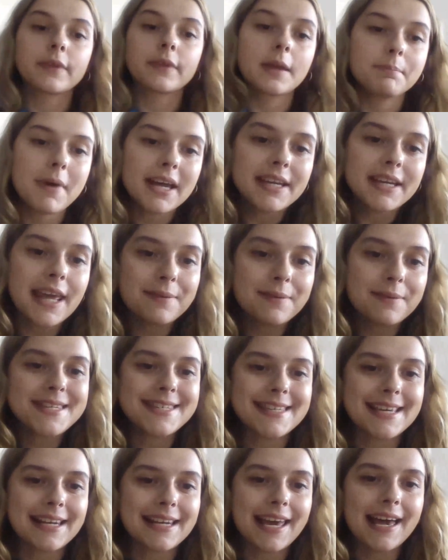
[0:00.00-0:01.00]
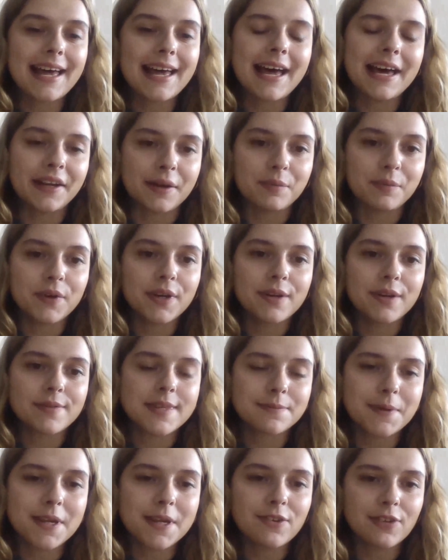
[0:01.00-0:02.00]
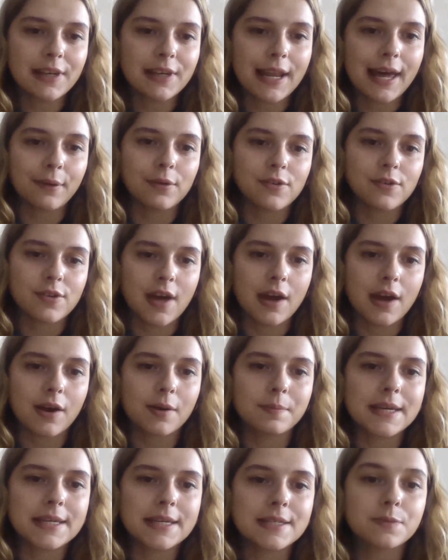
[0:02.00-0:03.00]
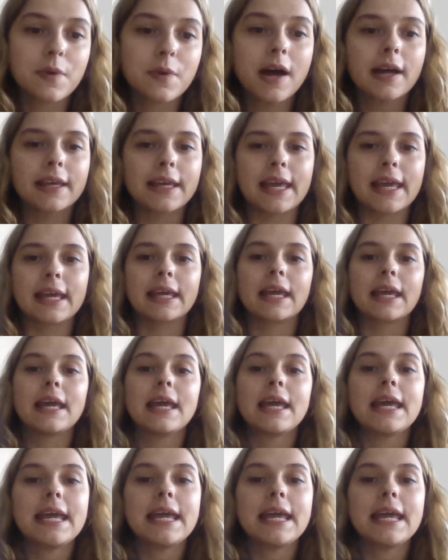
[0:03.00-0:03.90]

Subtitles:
My name is Celia, and I'm one of the speech and language therapists working